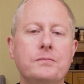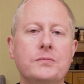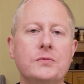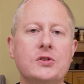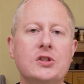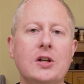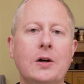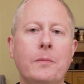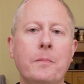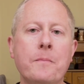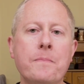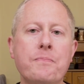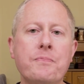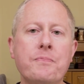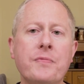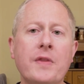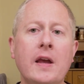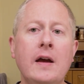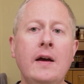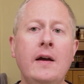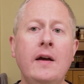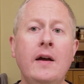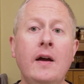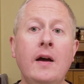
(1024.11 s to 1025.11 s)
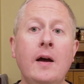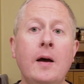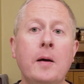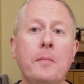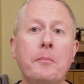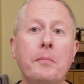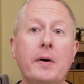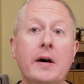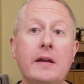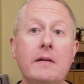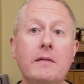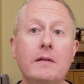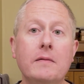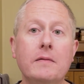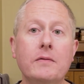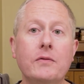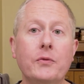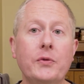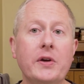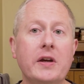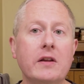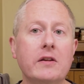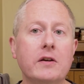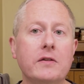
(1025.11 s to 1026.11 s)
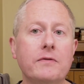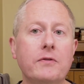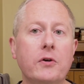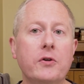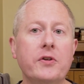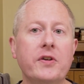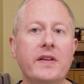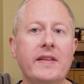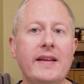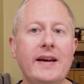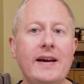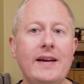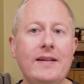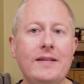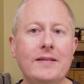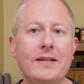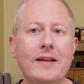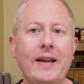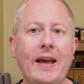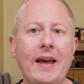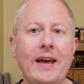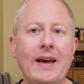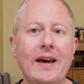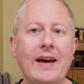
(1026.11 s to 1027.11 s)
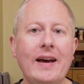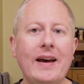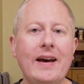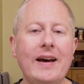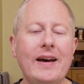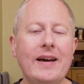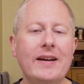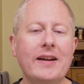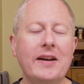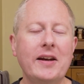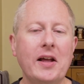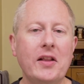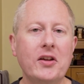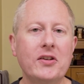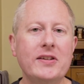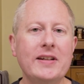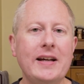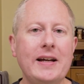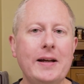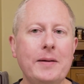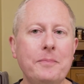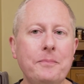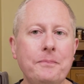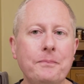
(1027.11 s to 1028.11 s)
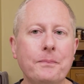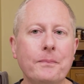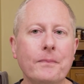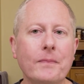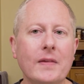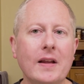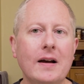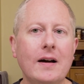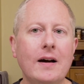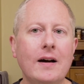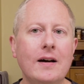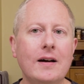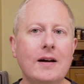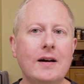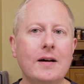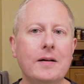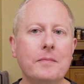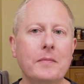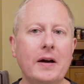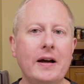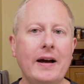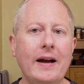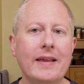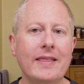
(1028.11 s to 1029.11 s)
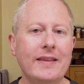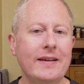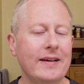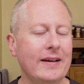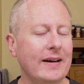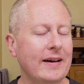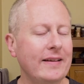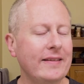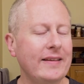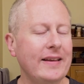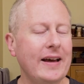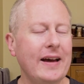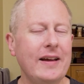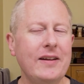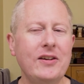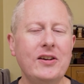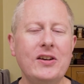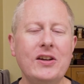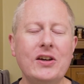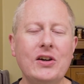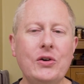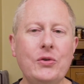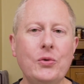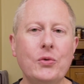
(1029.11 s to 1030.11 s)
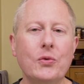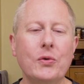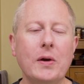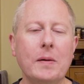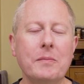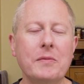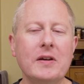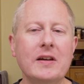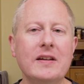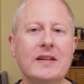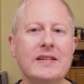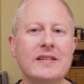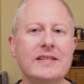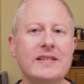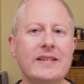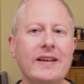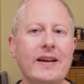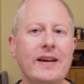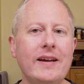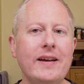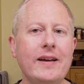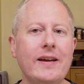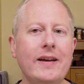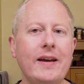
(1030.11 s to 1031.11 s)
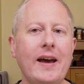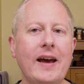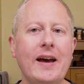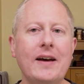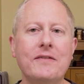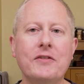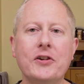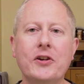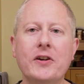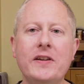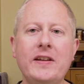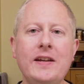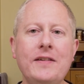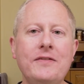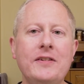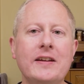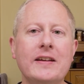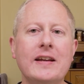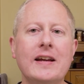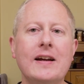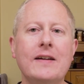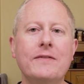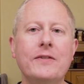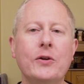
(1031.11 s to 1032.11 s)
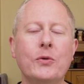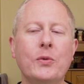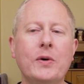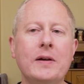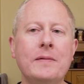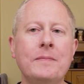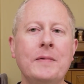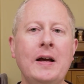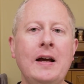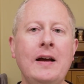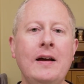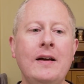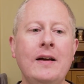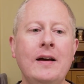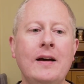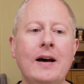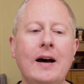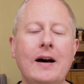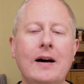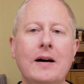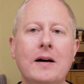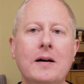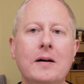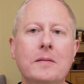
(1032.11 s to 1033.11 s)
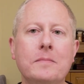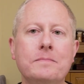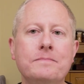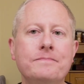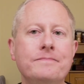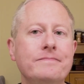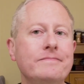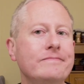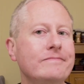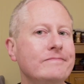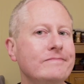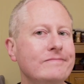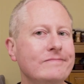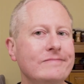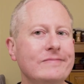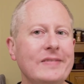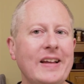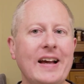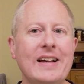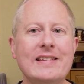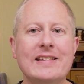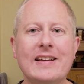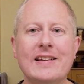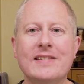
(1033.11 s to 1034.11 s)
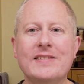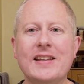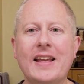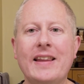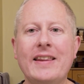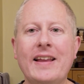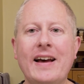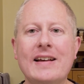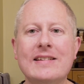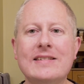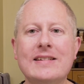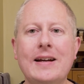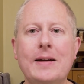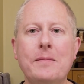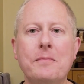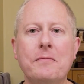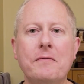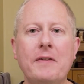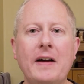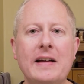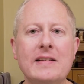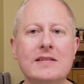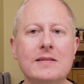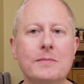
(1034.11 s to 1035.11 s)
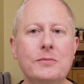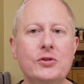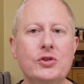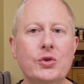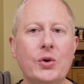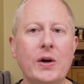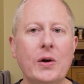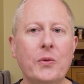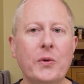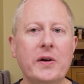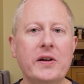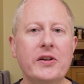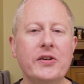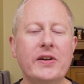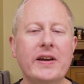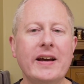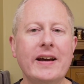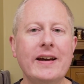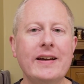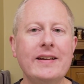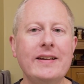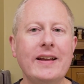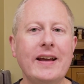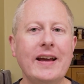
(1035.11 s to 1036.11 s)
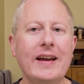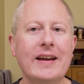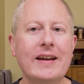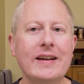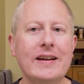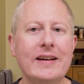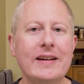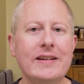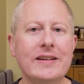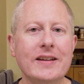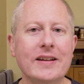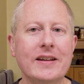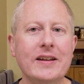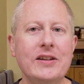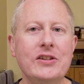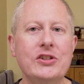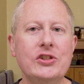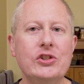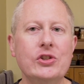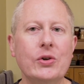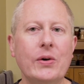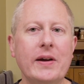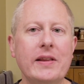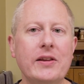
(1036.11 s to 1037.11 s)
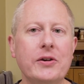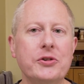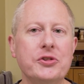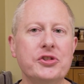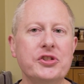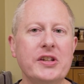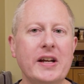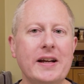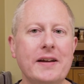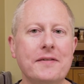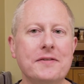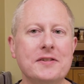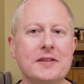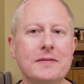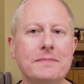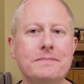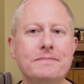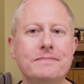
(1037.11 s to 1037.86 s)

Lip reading: So, but we can look forward to that at another time. I think on that note, I'm going to say have a good evening, everyone. As I said last time, find some joy where you can and enjoy those shaves.